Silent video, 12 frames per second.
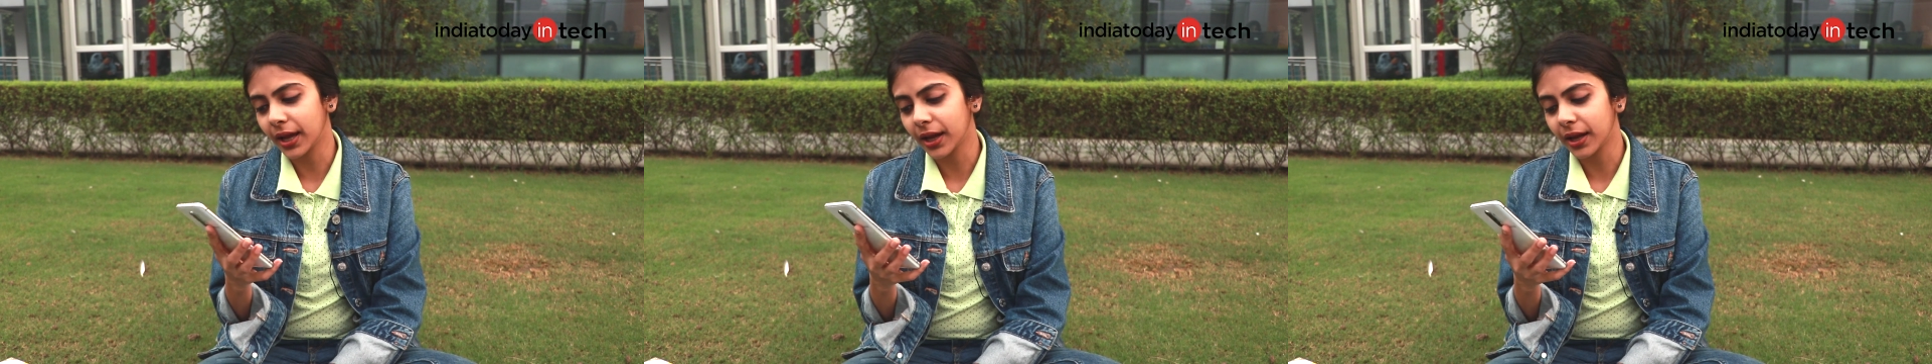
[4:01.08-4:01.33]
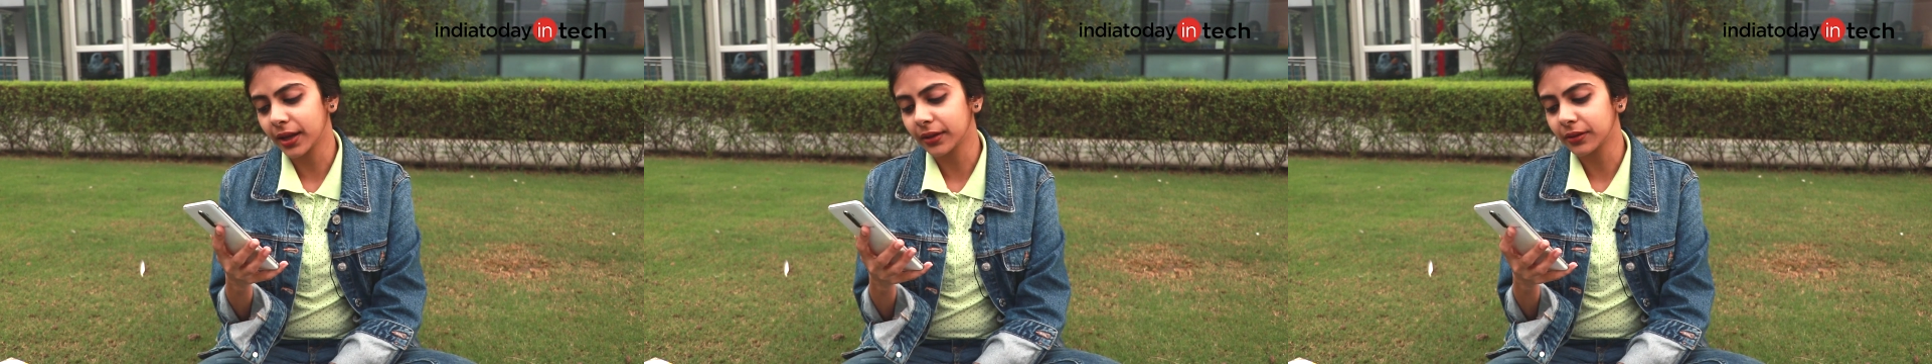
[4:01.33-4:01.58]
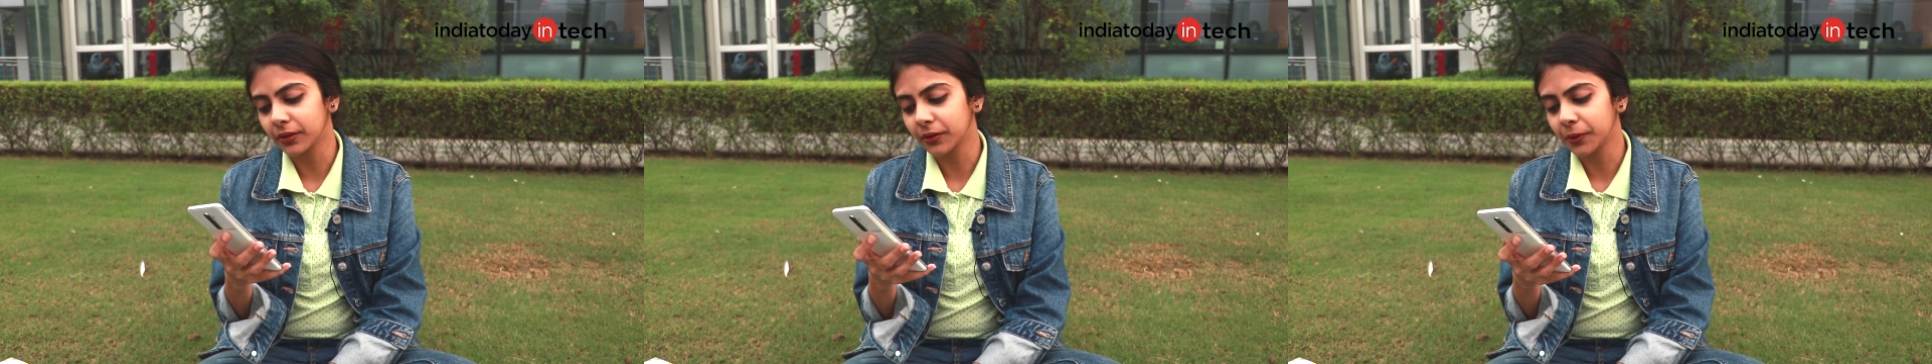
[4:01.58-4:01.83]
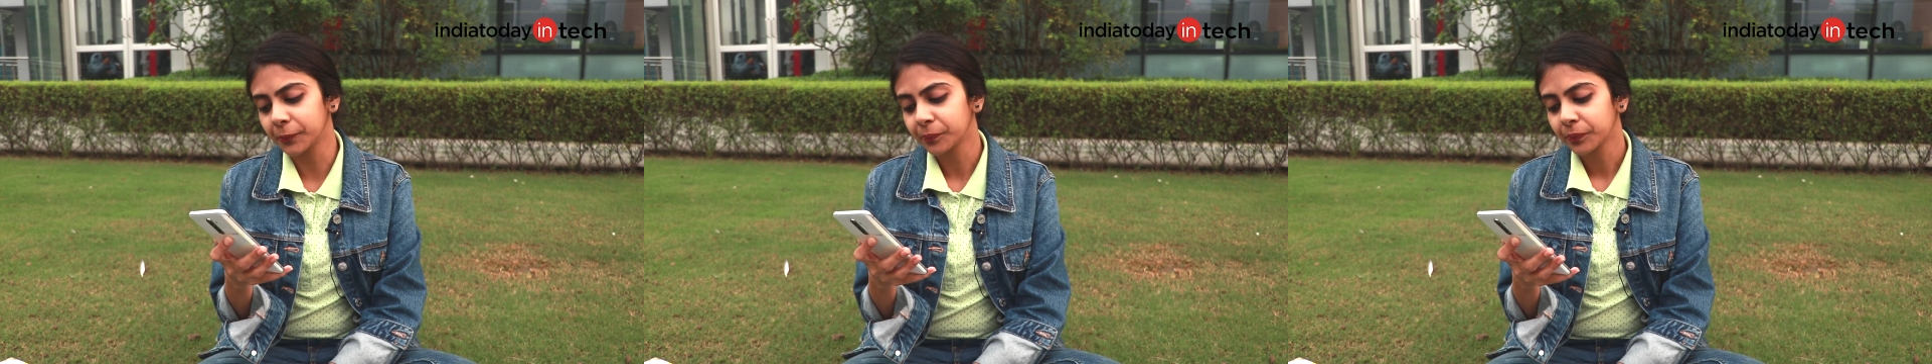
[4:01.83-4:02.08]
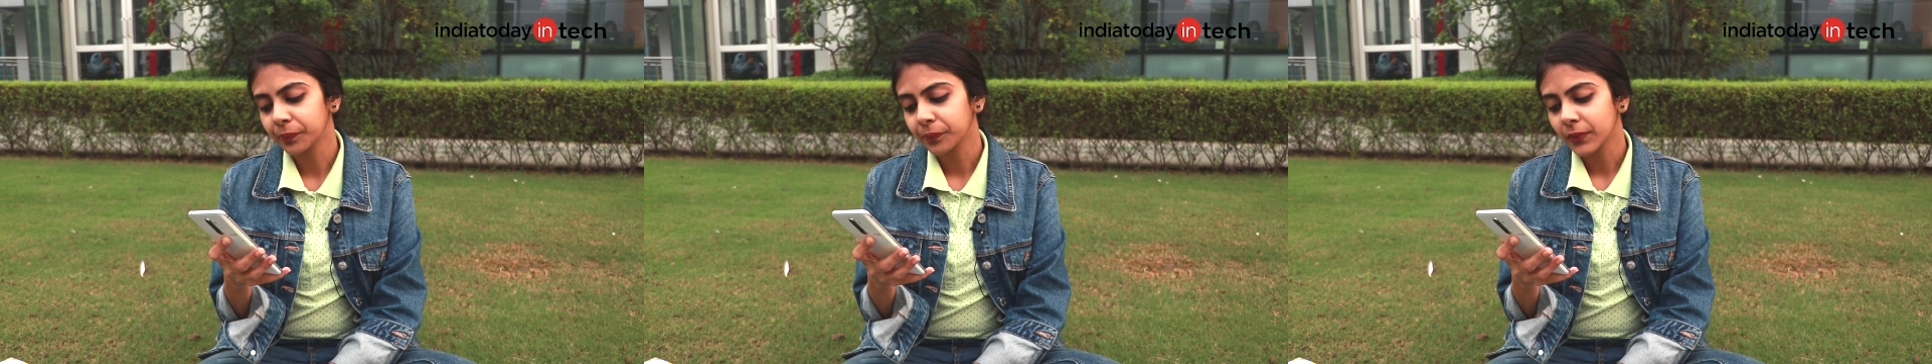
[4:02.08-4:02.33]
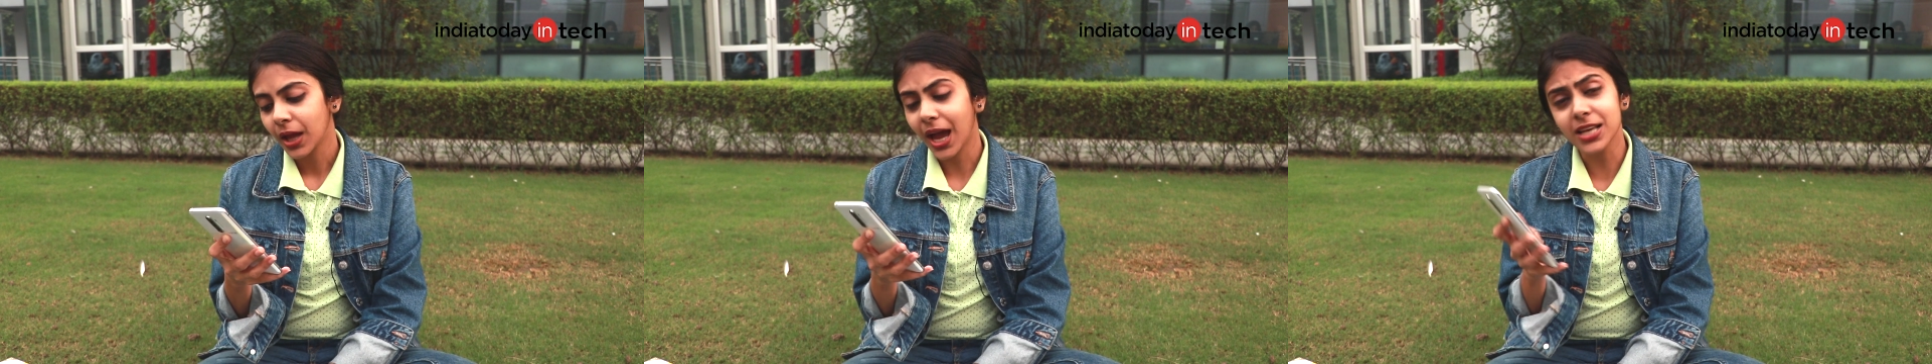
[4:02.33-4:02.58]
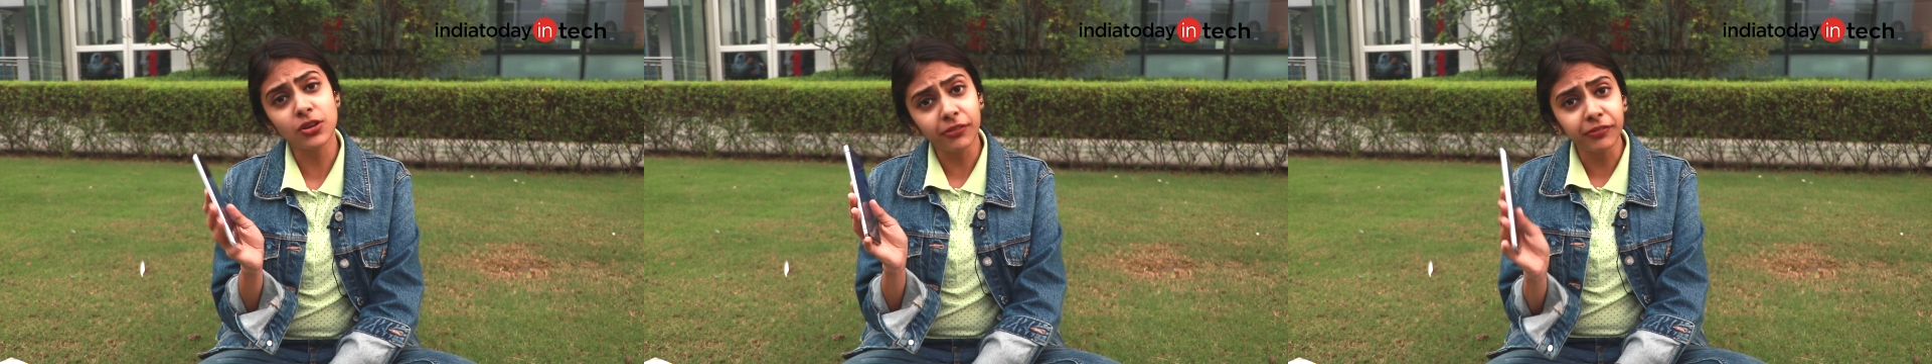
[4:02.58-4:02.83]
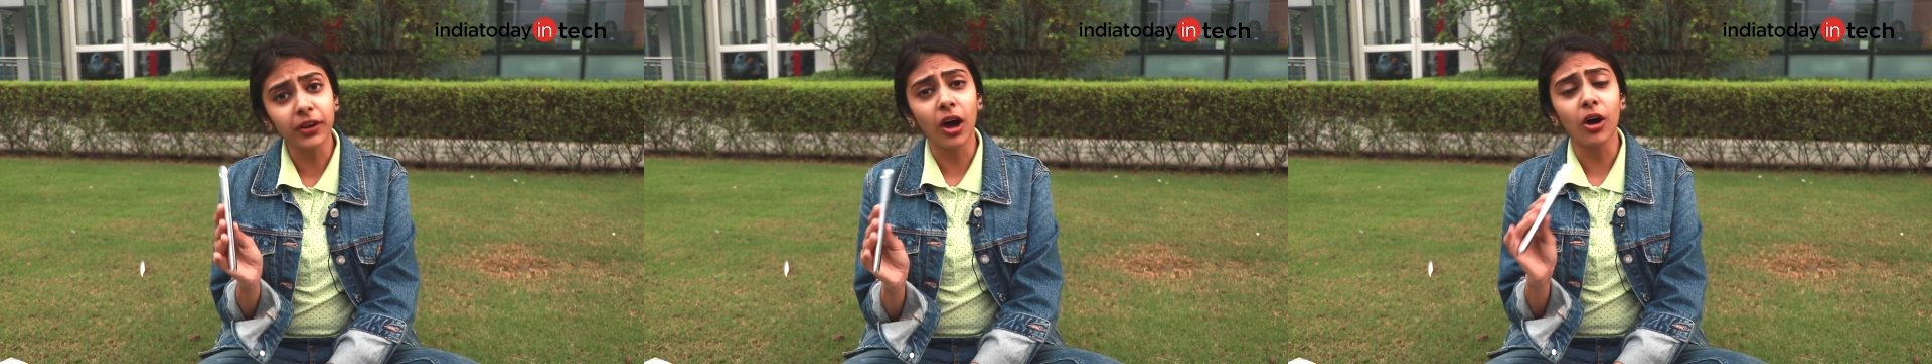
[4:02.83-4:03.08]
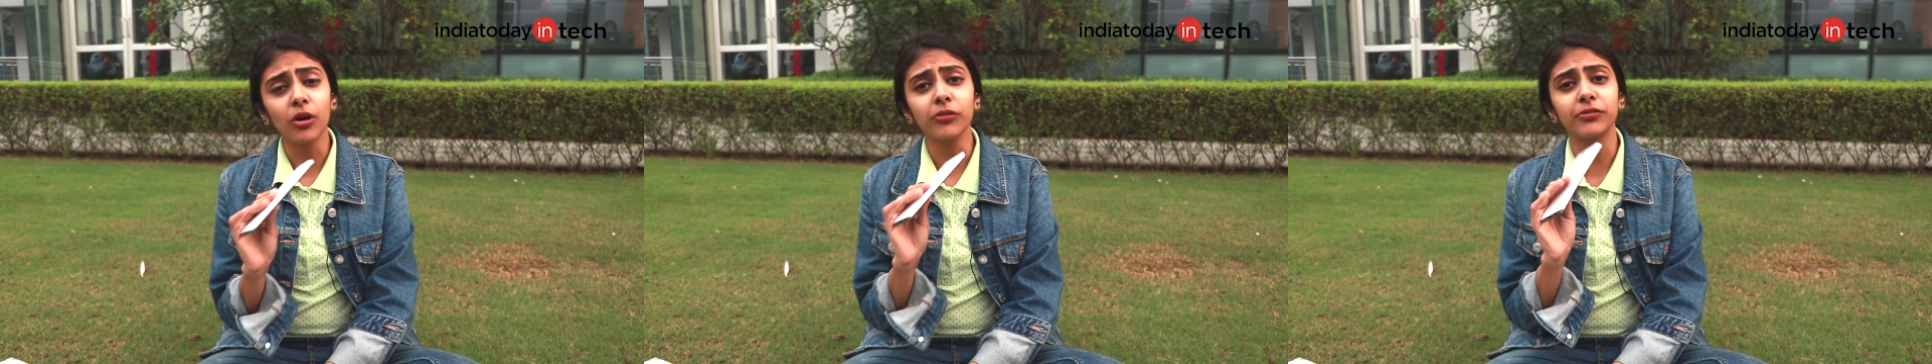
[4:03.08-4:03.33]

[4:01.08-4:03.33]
and uh, as of now,